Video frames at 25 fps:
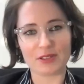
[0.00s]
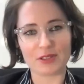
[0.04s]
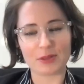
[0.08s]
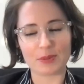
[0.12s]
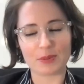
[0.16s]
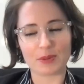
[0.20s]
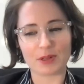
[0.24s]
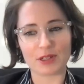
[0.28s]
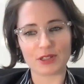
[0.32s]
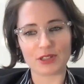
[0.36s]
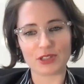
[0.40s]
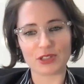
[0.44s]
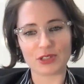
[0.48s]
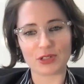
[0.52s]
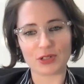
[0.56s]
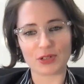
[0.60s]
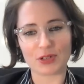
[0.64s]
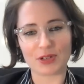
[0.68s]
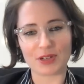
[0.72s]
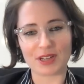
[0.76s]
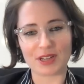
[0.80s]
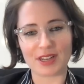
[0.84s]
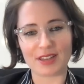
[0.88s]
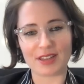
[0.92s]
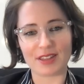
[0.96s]
so much,
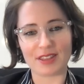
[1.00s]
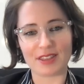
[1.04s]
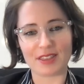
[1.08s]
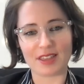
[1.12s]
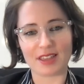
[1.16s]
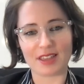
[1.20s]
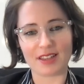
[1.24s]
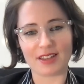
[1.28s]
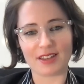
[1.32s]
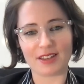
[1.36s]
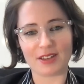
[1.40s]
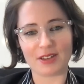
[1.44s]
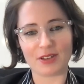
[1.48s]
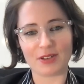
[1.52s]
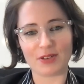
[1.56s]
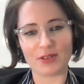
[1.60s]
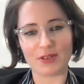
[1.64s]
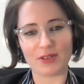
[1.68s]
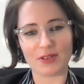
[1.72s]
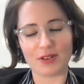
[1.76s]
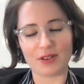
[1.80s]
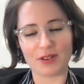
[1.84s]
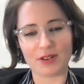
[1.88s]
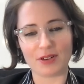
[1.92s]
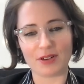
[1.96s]
Joanna, and thank
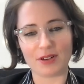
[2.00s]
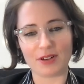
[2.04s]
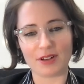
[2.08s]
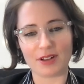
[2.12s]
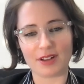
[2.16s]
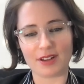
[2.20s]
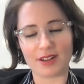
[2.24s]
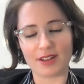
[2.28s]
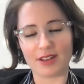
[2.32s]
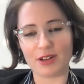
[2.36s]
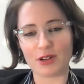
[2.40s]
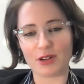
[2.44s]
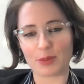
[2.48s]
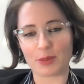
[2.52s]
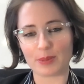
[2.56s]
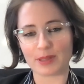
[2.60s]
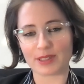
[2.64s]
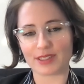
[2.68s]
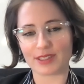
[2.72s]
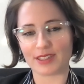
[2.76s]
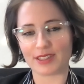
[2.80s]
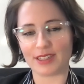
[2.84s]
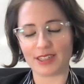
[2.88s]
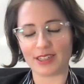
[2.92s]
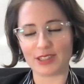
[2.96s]
you
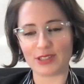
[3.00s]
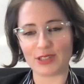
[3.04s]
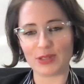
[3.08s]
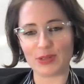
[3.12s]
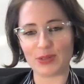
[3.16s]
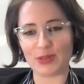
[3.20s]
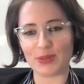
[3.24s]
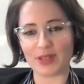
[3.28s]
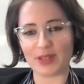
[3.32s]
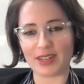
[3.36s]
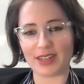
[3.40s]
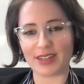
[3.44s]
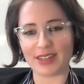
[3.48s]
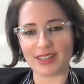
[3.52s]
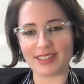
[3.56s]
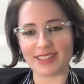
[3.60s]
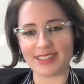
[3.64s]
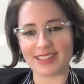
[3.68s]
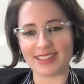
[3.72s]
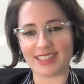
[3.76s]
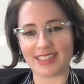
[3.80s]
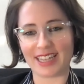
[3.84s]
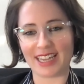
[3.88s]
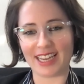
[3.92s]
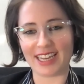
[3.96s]
enormously to
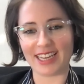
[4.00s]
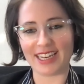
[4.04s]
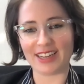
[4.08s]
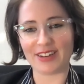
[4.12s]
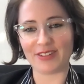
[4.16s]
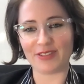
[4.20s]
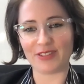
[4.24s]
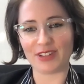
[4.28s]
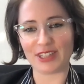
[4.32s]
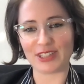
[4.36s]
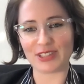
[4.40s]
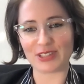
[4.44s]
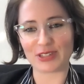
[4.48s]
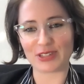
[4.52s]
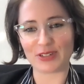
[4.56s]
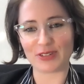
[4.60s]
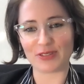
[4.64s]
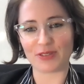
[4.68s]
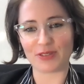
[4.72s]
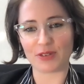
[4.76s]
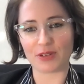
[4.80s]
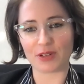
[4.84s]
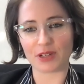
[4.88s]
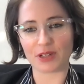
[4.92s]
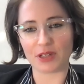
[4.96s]
Zane and Victor
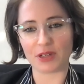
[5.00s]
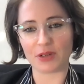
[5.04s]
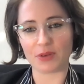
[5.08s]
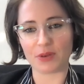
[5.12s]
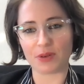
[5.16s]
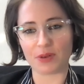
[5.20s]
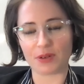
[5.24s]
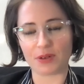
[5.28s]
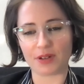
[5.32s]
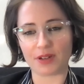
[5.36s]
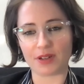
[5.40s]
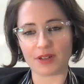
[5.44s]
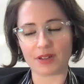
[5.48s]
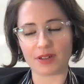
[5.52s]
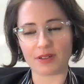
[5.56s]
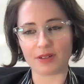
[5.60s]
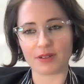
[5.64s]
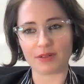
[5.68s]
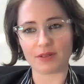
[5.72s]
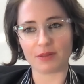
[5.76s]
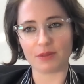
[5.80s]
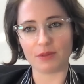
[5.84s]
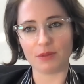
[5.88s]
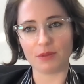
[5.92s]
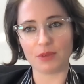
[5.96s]
for your
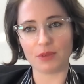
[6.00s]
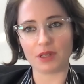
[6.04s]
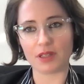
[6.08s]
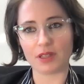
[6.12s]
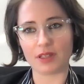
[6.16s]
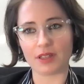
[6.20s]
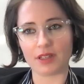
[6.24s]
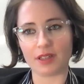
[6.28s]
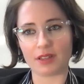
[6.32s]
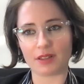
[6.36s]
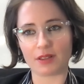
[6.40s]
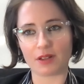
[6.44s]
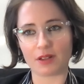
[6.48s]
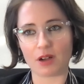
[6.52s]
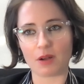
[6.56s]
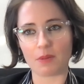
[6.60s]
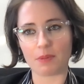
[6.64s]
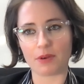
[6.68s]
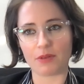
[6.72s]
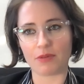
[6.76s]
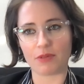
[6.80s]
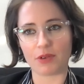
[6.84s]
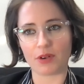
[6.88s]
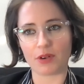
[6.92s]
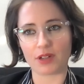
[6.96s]
really
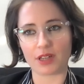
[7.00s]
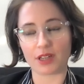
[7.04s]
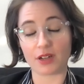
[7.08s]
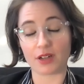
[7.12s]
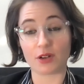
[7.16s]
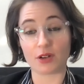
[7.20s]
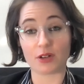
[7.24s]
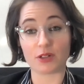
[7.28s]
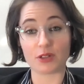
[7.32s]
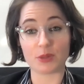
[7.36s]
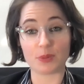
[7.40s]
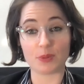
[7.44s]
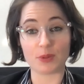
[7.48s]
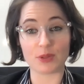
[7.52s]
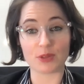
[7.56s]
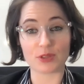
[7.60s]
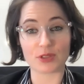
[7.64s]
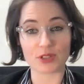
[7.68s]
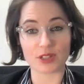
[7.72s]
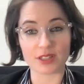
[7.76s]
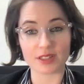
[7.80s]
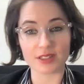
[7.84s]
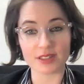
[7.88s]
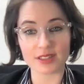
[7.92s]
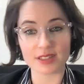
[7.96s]
thought-provoking
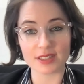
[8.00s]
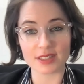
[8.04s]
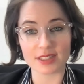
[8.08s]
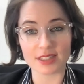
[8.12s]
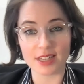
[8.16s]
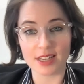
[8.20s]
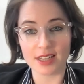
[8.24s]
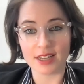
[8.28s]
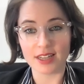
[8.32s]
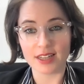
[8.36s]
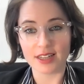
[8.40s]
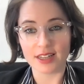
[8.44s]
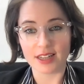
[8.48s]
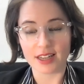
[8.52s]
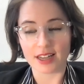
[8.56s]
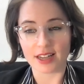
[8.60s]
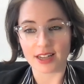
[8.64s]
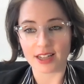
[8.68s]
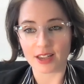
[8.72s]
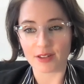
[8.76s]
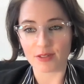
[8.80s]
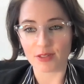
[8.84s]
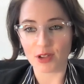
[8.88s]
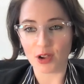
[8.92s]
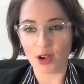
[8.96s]
contributions. I
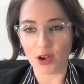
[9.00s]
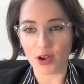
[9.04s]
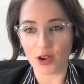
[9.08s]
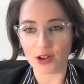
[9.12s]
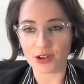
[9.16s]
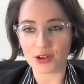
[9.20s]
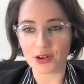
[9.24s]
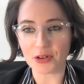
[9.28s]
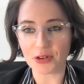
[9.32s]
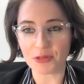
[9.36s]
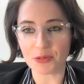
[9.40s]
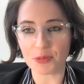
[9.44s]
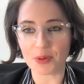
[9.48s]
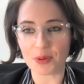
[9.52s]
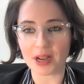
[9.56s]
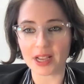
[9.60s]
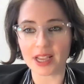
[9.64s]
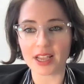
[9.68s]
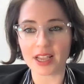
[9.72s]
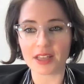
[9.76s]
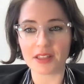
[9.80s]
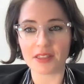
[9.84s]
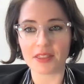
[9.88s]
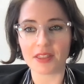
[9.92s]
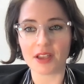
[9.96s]
have the honor of
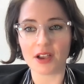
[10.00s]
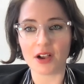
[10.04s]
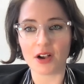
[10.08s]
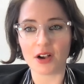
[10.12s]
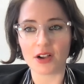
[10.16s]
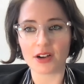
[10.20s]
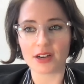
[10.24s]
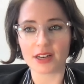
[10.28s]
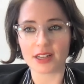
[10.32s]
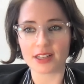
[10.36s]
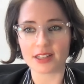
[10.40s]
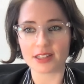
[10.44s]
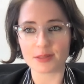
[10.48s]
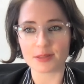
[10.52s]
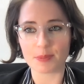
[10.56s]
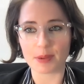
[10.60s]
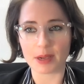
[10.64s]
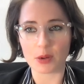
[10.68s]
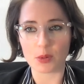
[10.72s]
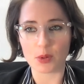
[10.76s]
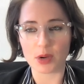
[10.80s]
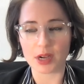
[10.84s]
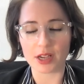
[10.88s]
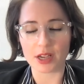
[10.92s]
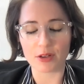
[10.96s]
bringing in the audience by
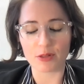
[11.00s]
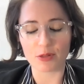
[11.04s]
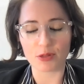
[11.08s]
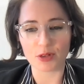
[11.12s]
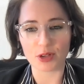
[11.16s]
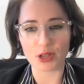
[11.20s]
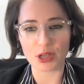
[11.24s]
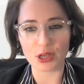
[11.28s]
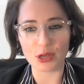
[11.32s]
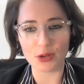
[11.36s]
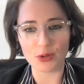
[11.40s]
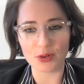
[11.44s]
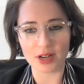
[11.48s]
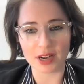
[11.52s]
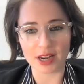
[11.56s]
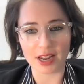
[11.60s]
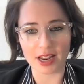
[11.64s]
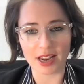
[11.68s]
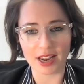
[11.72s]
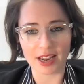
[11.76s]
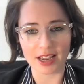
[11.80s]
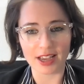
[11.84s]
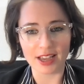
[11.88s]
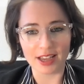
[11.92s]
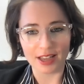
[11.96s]
way of
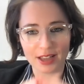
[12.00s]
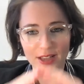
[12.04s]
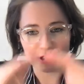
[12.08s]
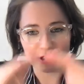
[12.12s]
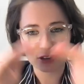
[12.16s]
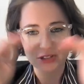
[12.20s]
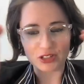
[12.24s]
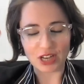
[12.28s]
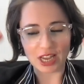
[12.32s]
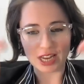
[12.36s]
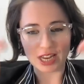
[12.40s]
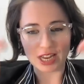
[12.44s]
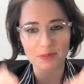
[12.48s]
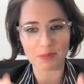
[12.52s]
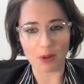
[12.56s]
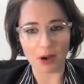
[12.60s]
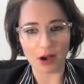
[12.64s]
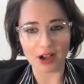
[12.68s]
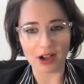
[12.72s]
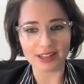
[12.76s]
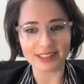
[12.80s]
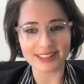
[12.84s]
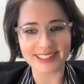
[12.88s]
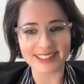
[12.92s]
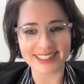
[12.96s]
Q&A chat
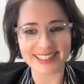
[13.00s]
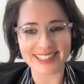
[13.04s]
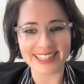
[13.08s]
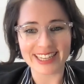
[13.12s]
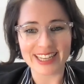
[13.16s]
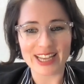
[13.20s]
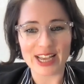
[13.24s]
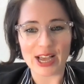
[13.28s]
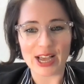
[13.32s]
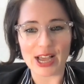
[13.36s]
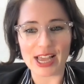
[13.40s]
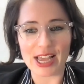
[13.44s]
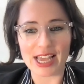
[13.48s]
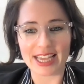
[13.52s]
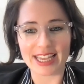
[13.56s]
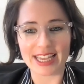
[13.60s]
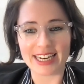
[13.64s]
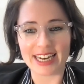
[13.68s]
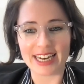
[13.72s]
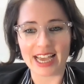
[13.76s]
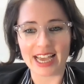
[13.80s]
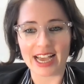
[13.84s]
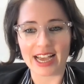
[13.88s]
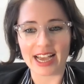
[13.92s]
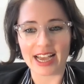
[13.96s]
box,
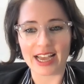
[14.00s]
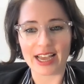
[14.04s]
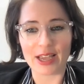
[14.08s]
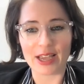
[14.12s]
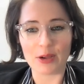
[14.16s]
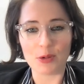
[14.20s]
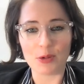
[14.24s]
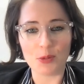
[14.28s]
and I